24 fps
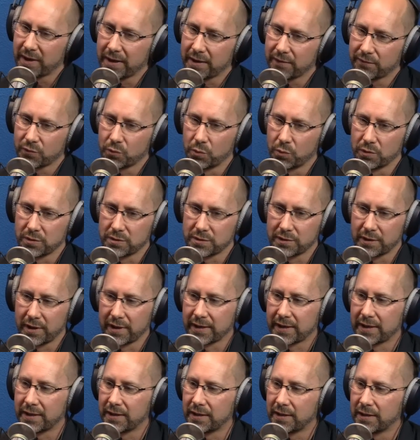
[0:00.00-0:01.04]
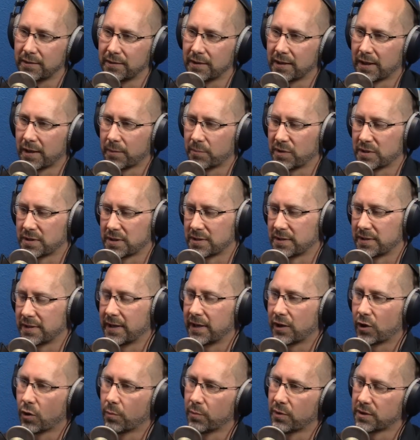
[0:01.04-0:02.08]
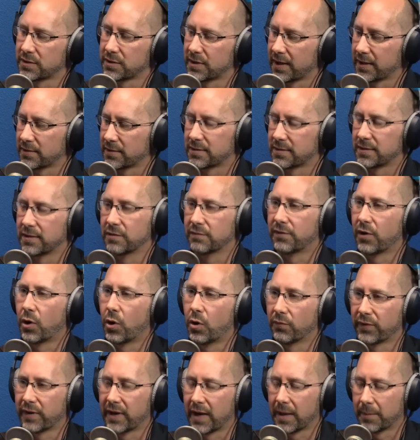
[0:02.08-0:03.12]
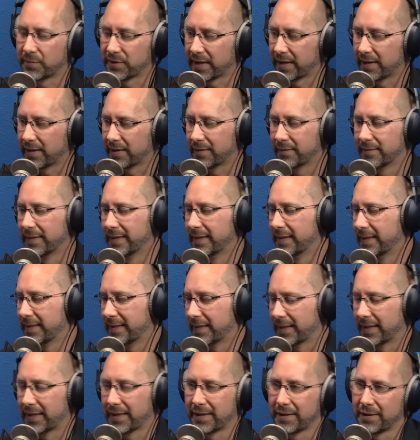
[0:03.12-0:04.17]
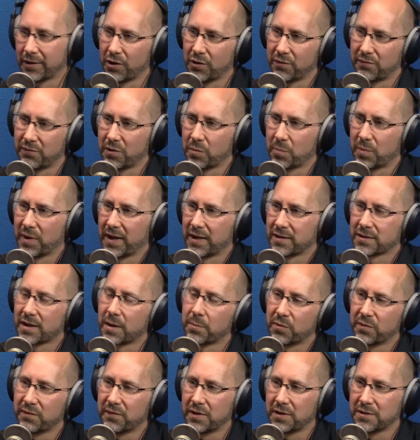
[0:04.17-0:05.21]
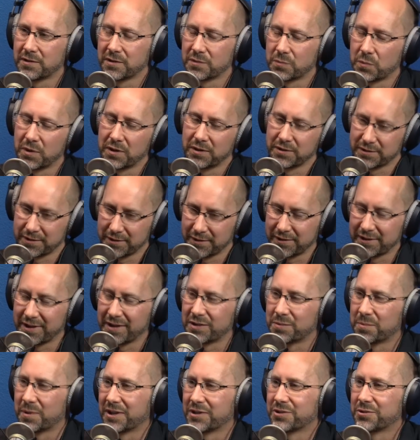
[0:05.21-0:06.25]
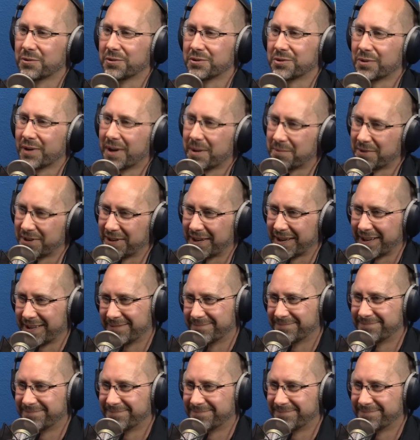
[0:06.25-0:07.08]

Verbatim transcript: of course, like any uh, business in e-commerce, has evolved and updated Uh, over the past couple of years as well, so I need to make sure it's all up to date.